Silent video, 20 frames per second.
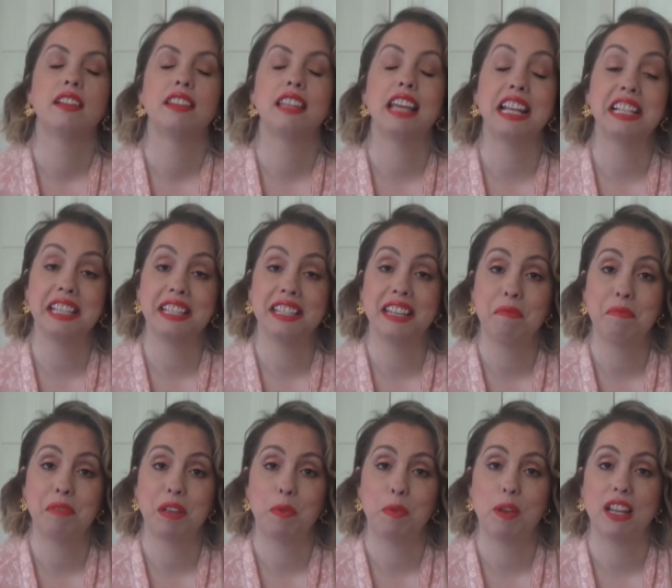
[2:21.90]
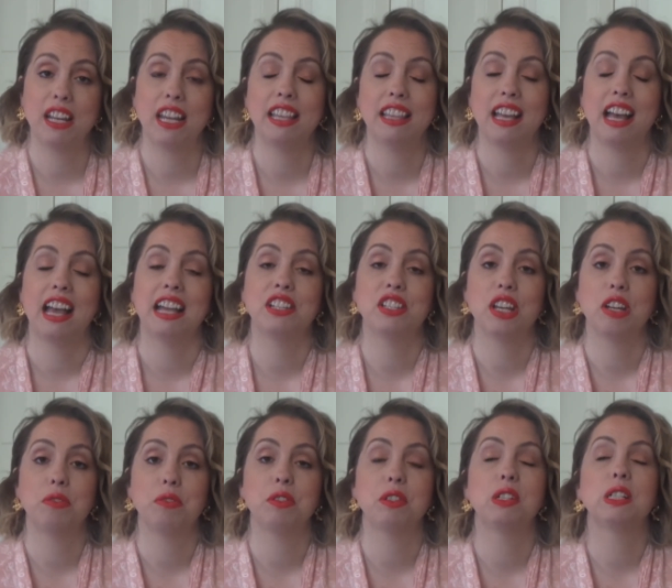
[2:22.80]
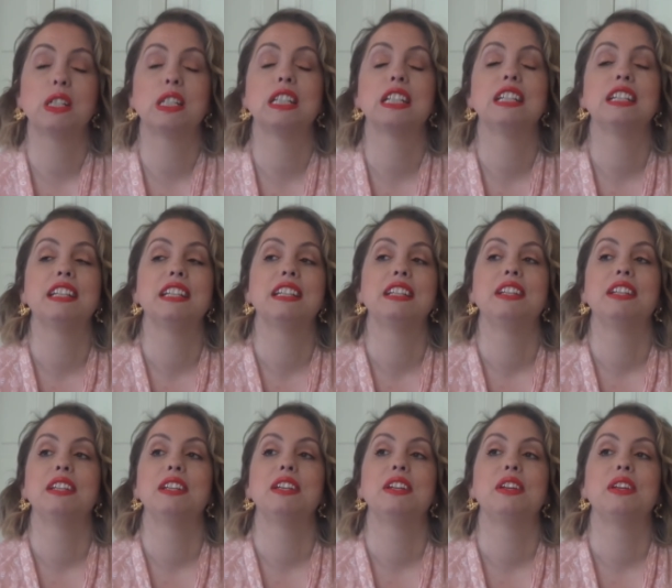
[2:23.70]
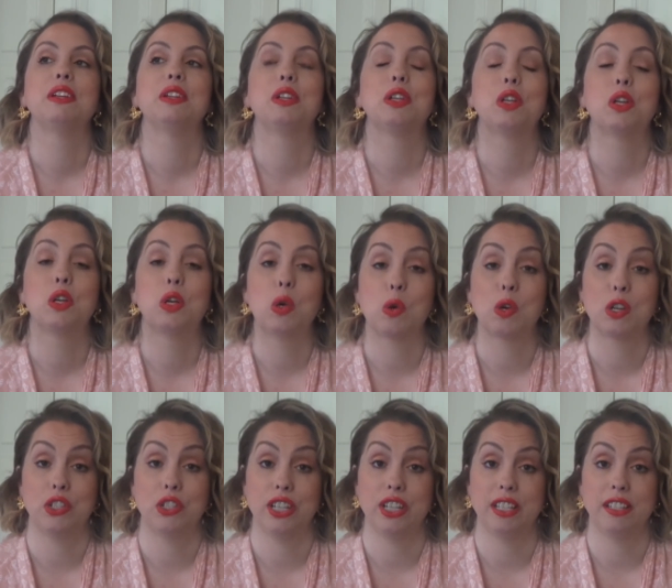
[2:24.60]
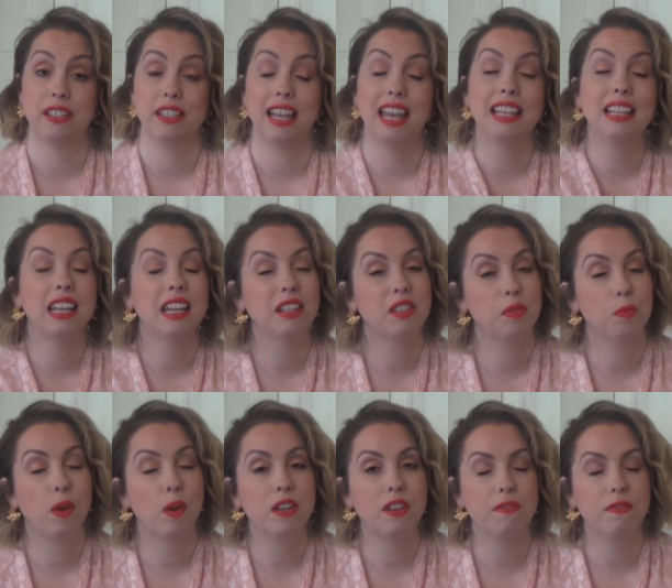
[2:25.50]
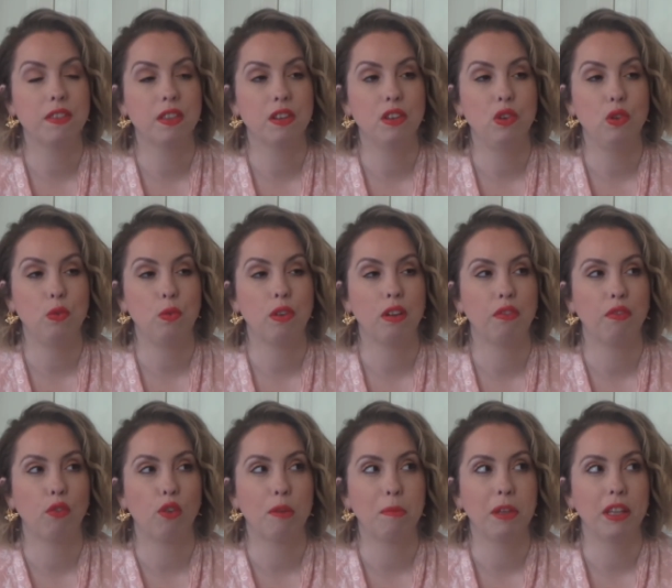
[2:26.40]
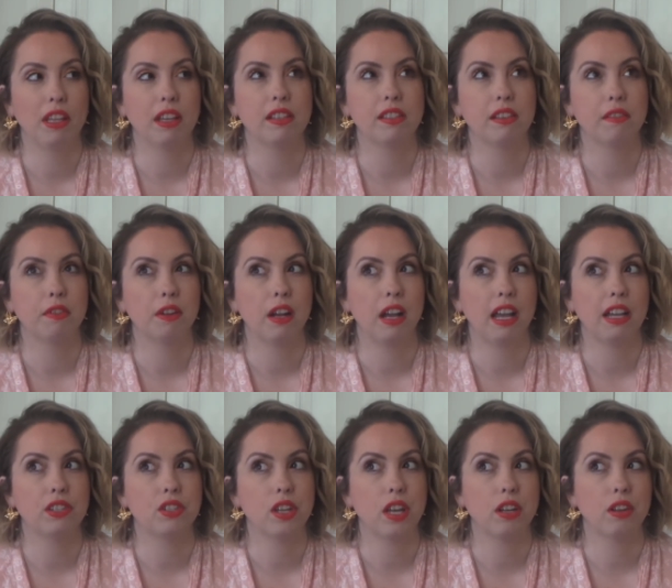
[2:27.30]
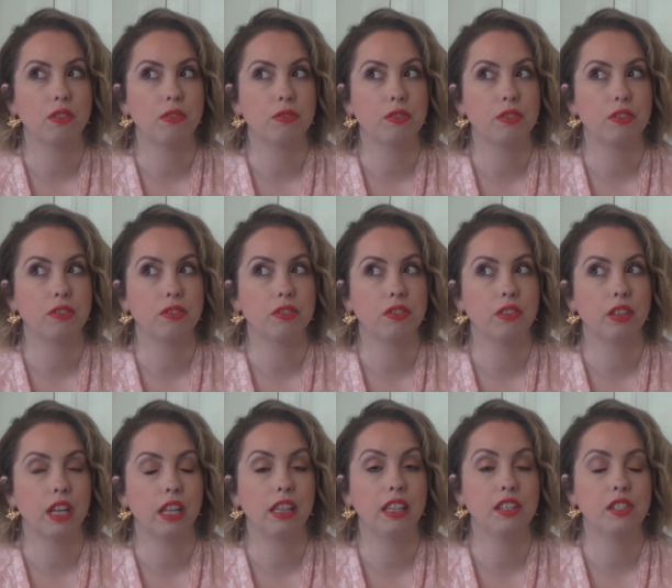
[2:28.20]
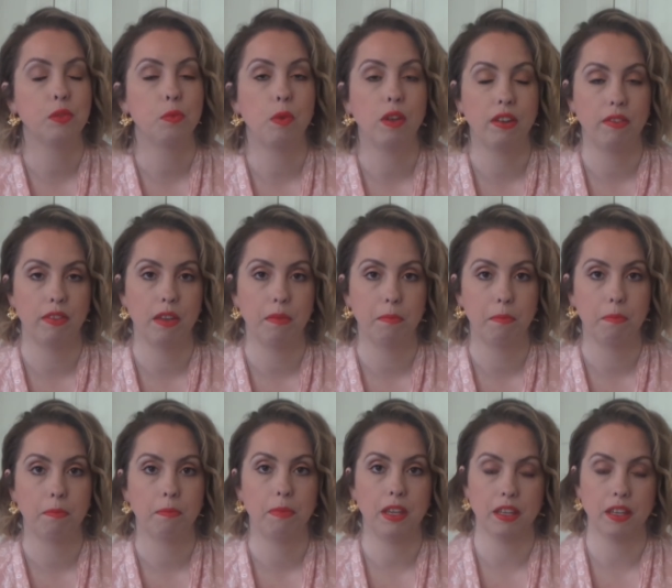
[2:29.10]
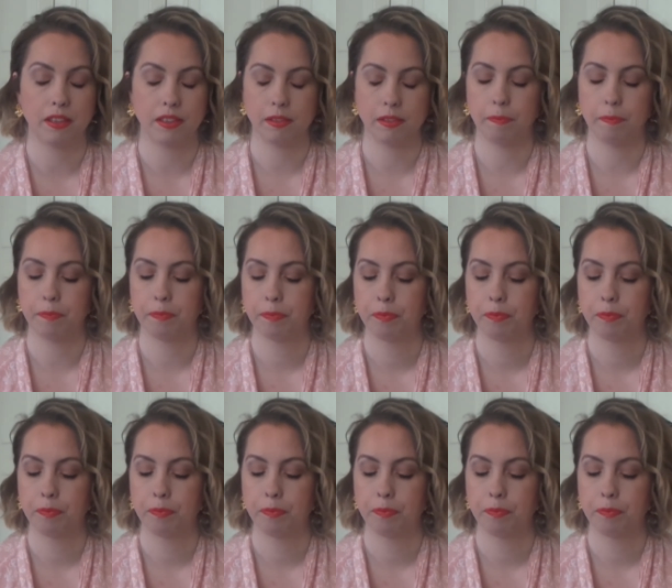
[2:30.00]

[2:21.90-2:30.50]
that's a tempting one, and the eyeshadows look gorgeous. And it's one of the newer formulas of her eyeshadows. At least one of them is.